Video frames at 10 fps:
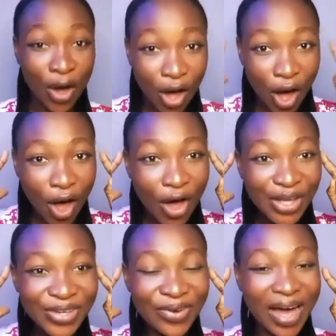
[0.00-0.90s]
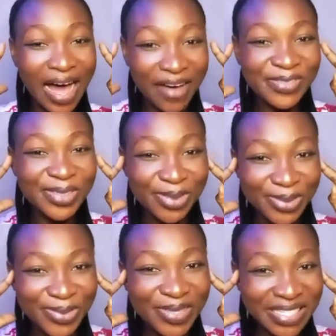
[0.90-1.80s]
All you have to
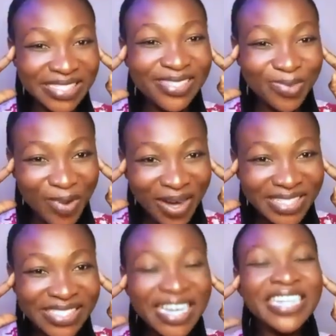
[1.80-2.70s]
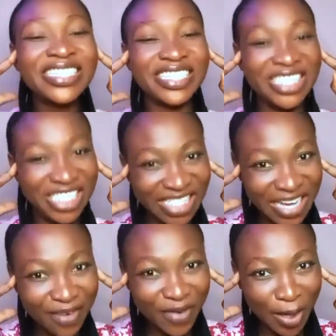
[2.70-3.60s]
do is what?
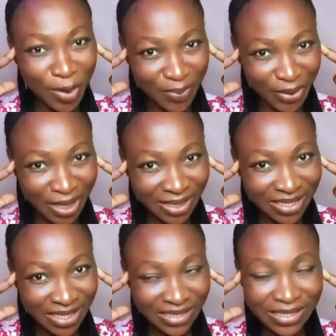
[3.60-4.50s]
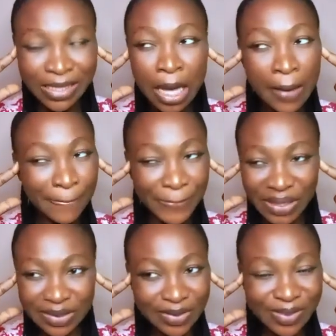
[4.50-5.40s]
Share valuable content.
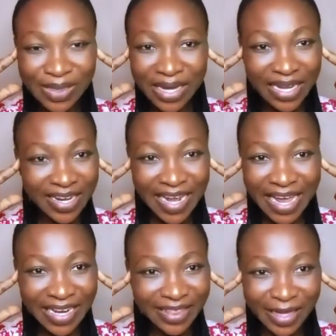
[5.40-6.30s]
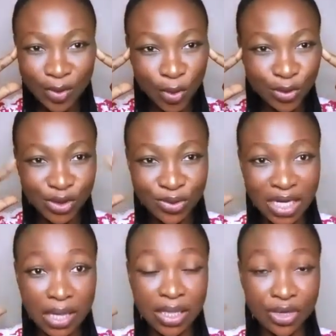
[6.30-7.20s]
But do not let anything hold you
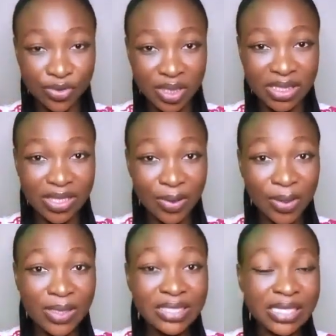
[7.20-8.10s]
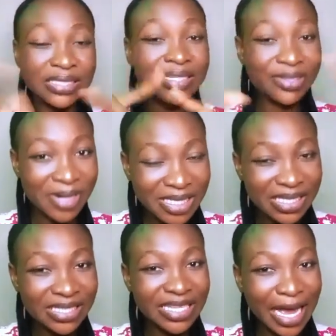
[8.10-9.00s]
down in creating your content.
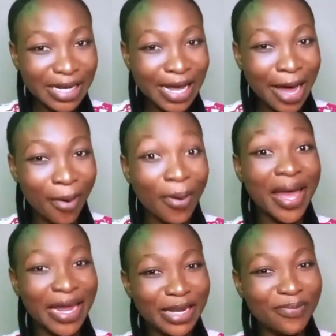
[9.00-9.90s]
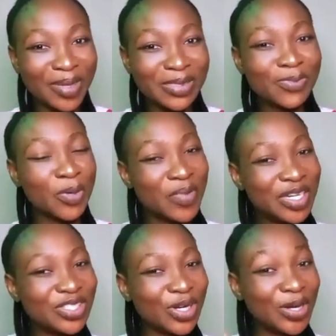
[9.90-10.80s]
Create it anyhow, any means, but
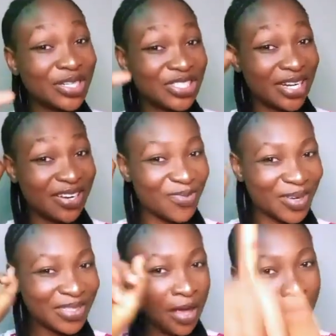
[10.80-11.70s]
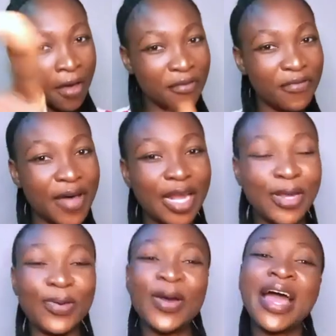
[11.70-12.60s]
make sure you are sharing what? Value.